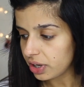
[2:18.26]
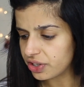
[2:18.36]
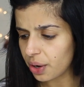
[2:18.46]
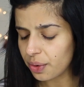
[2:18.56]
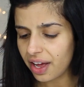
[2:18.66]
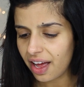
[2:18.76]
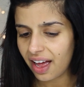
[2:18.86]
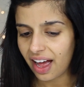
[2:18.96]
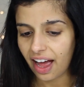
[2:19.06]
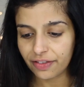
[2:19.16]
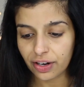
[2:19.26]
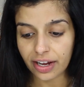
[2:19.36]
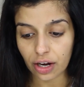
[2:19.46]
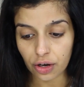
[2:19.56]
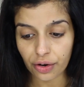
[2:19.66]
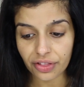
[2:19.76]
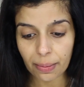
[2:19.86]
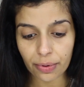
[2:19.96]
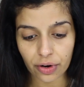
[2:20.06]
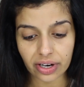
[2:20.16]
So I feel like a lot of
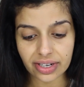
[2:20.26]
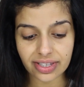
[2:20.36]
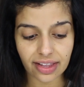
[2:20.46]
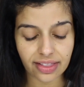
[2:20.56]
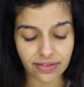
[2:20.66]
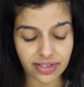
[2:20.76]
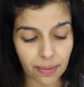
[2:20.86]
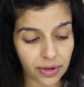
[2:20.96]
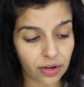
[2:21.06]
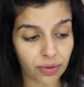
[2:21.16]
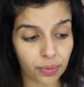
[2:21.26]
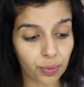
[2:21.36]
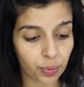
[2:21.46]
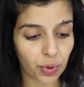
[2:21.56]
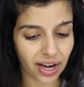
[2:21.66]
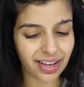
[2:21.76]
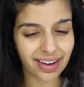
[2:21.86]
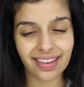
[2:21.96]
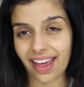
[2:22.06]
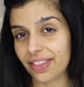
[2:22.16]
their products that they've sent me, or from what I
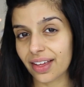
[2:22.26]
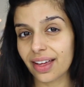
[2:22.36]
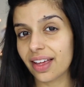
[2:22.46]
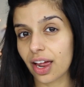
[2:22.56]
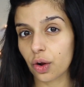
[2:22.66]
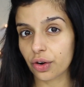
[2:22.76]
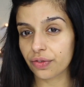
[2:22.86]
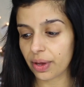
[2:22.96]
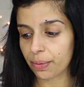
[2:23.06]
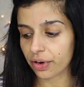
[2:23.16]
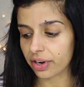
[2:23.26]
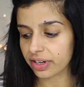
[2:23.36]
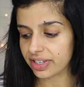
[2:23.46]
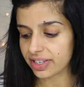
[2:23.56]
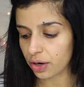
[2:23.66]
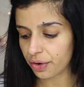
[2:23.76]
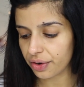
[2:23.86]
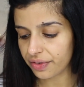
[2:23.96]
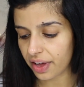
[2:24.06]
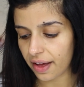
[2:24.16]
can gather, a lot of their products, there's a lot
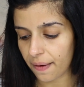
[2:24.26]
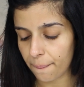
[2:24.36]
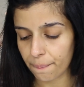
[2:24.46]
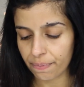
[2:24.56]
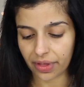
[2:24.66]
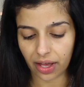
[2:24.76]
of